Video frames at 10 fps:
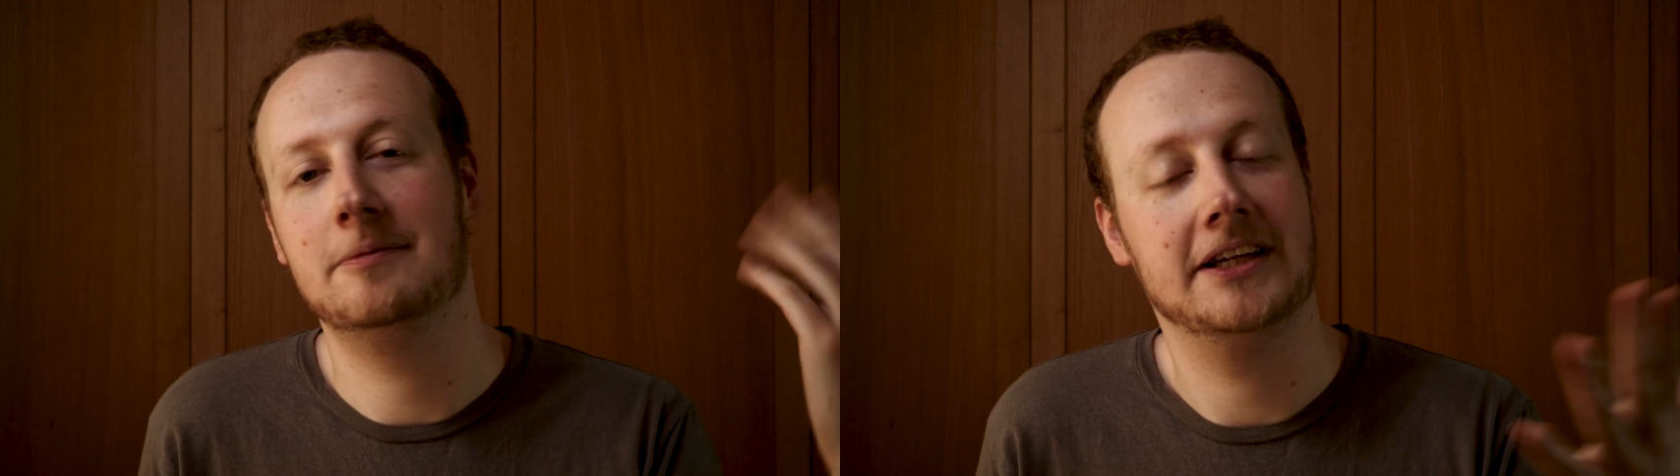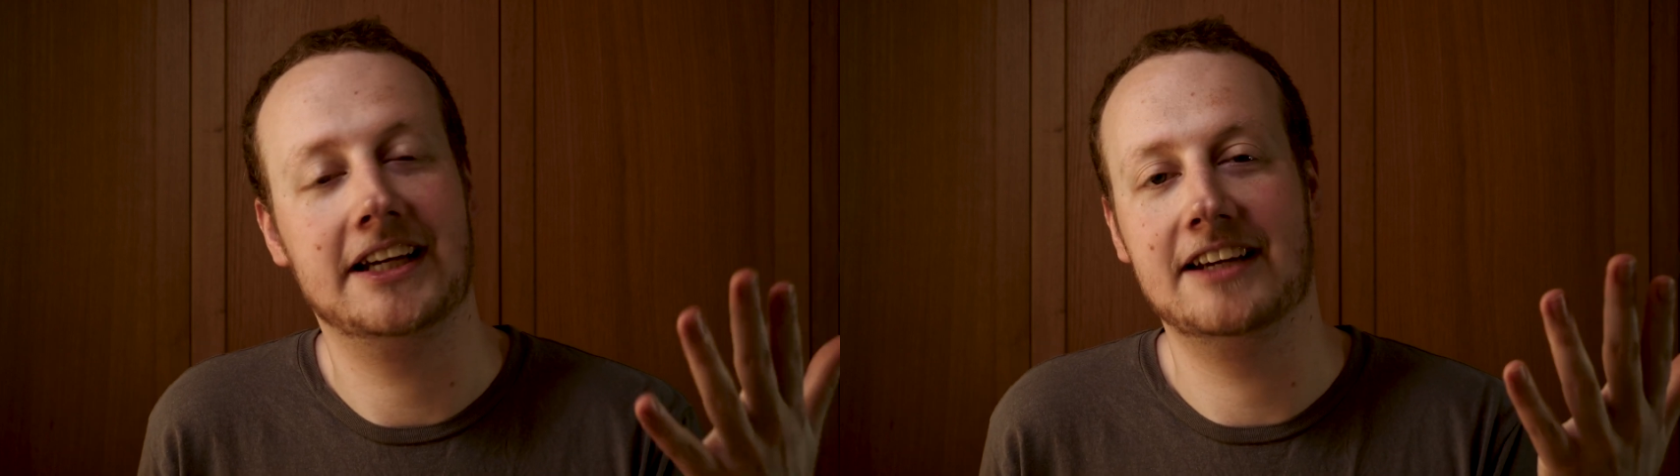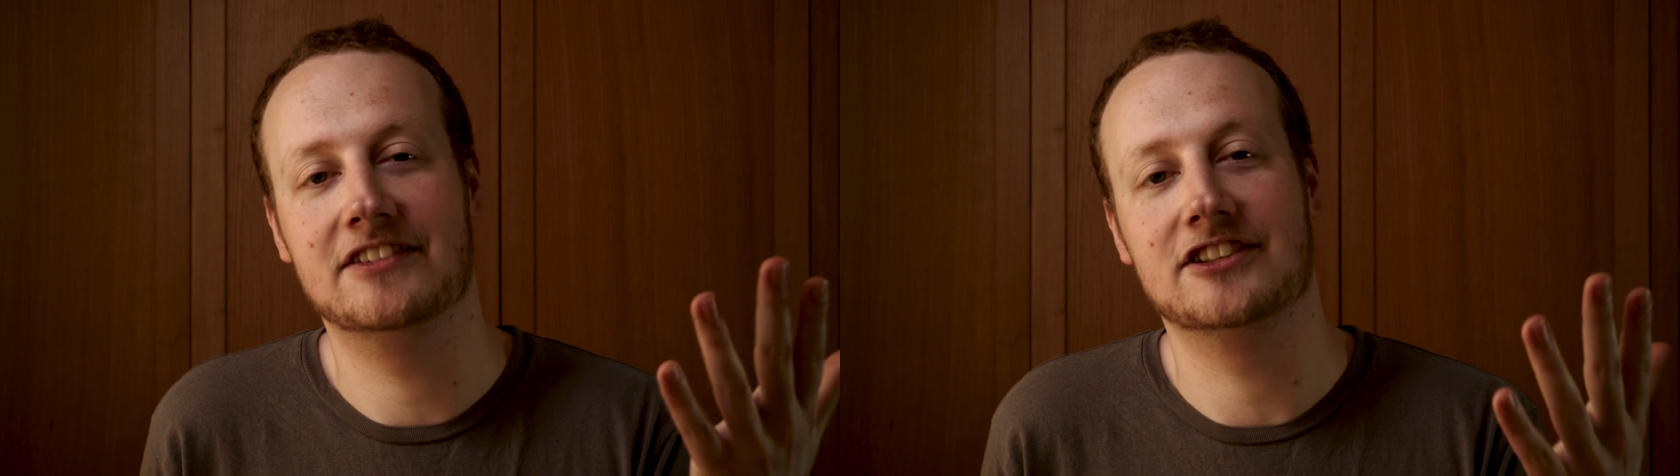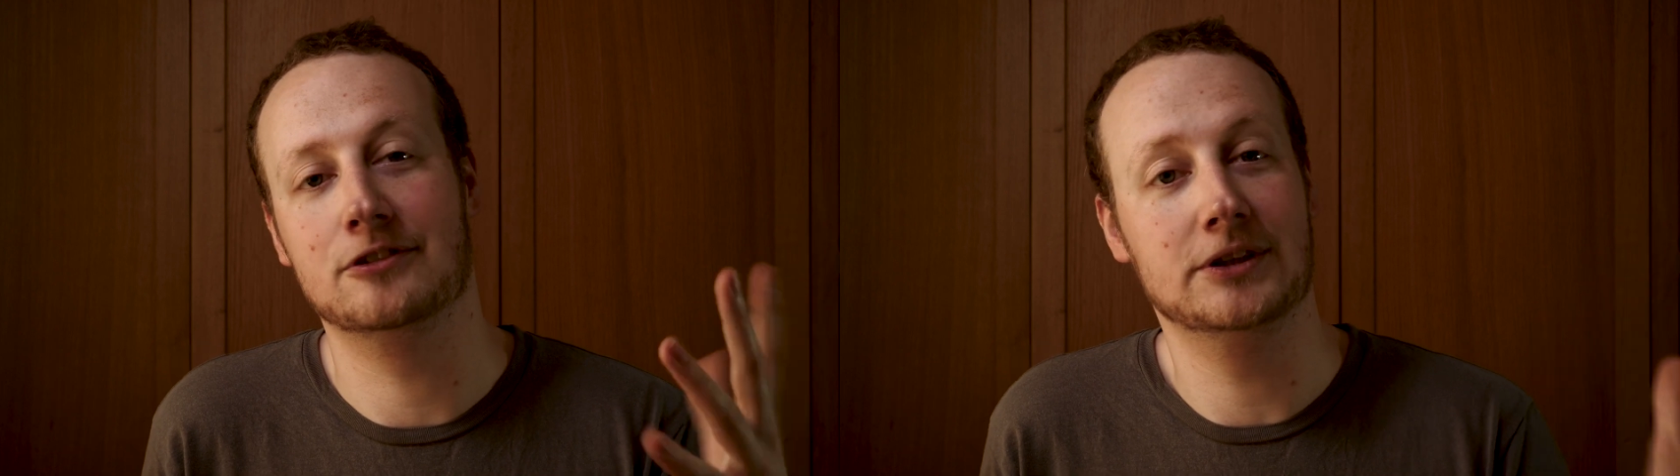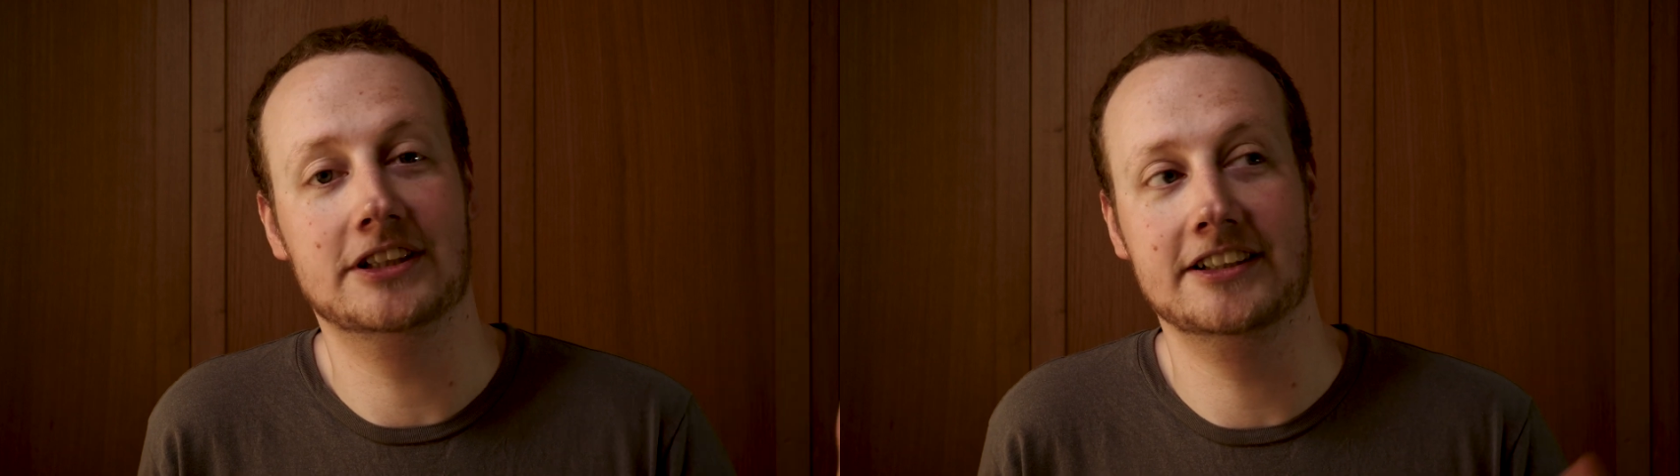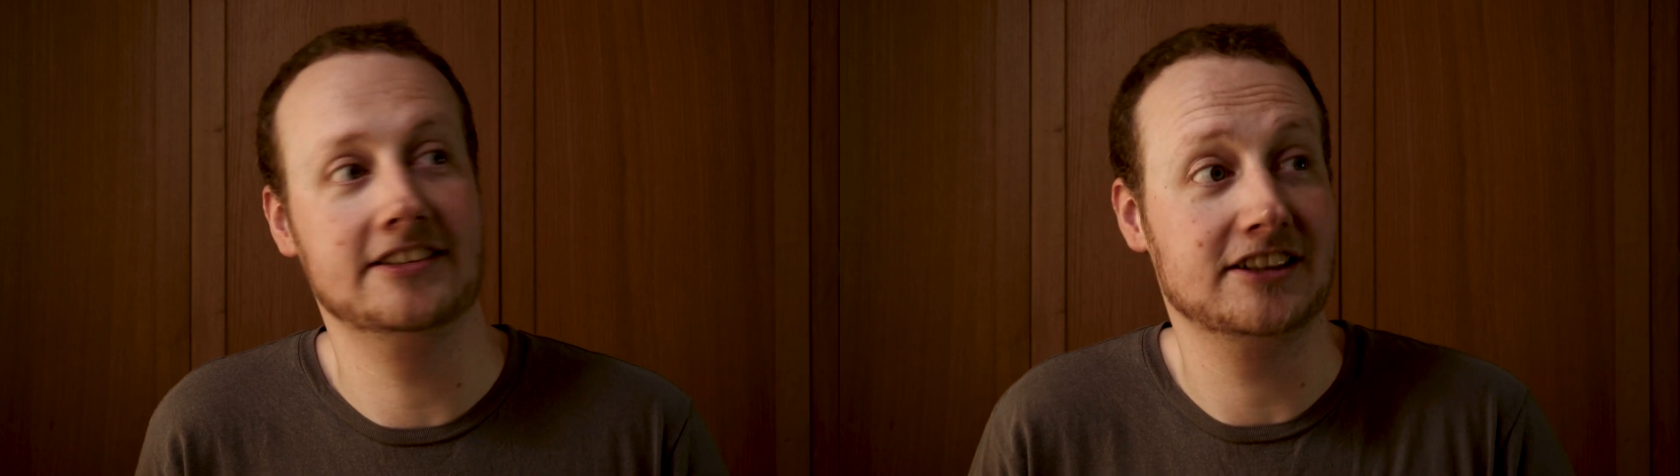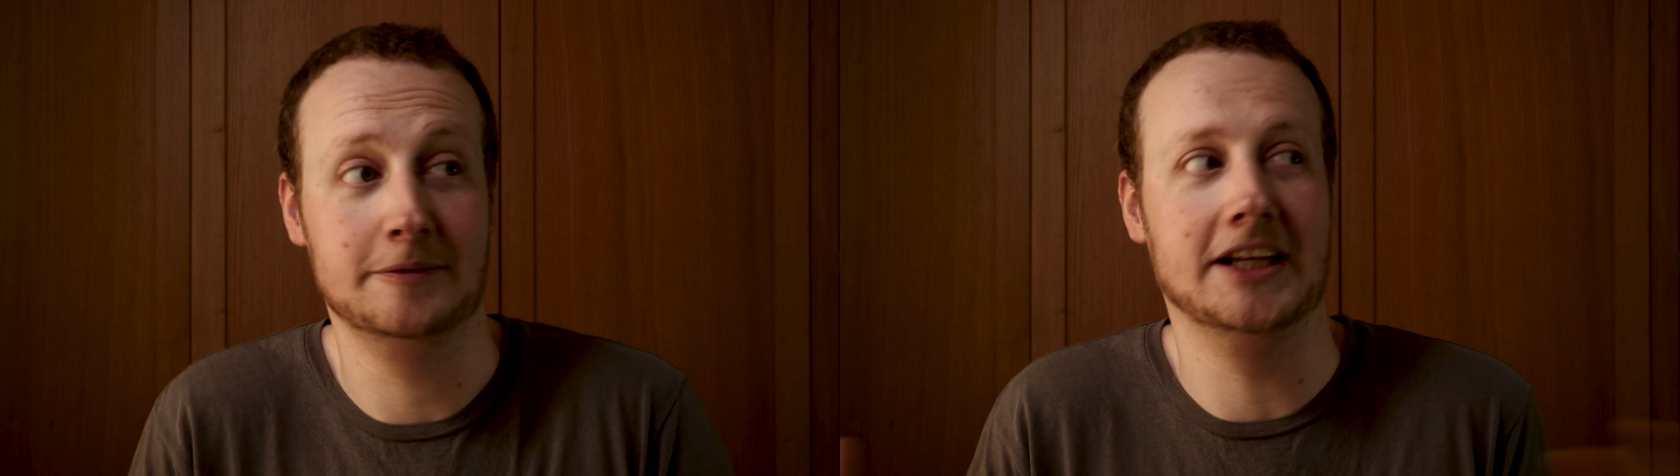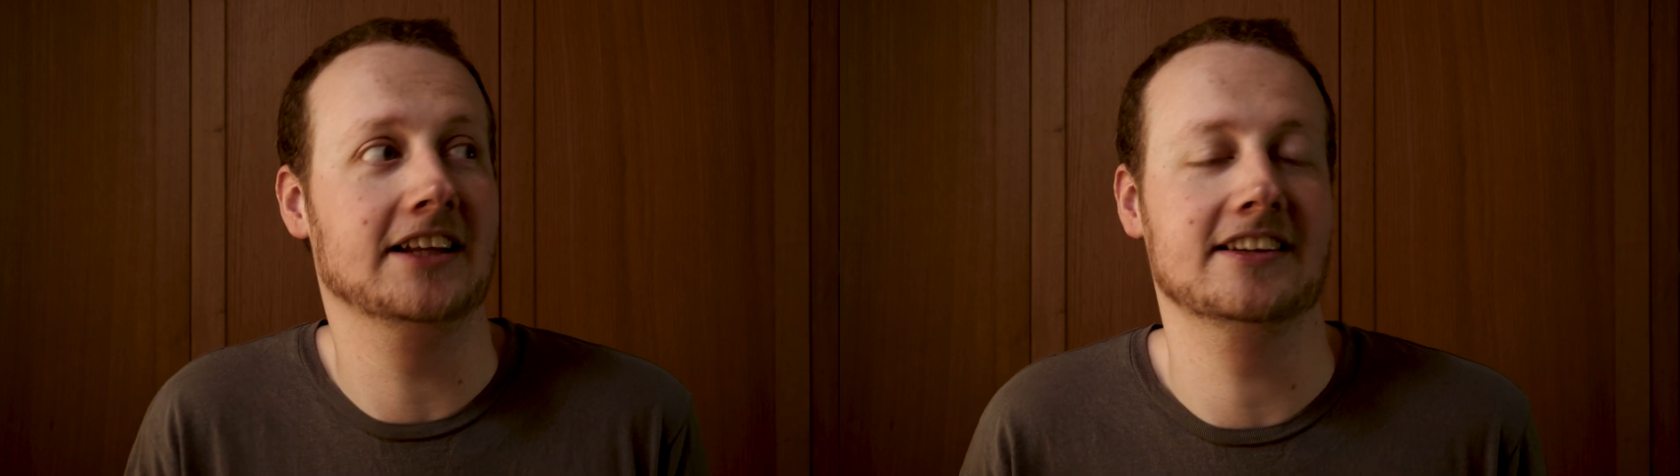Peter gives us a word, could
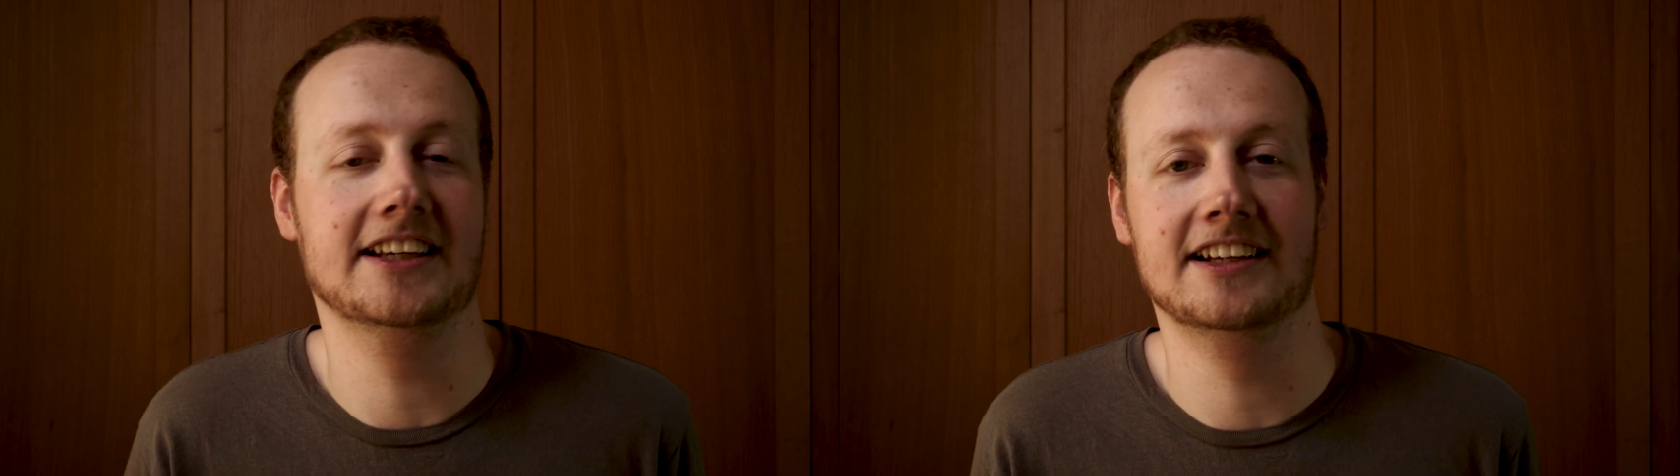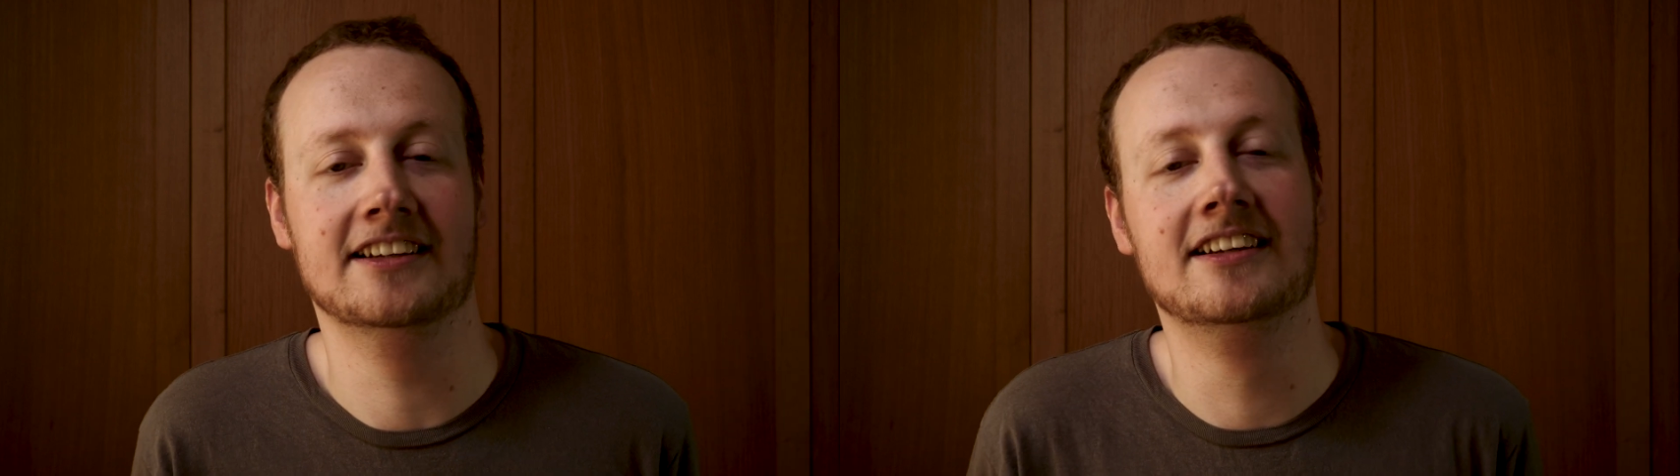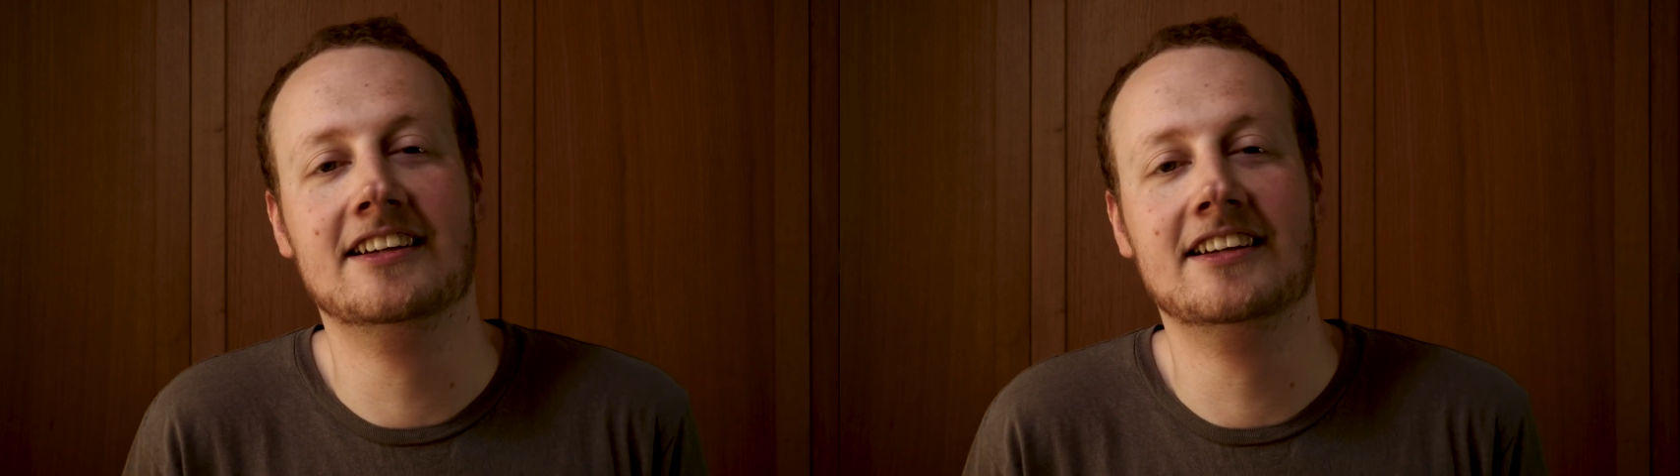be anything,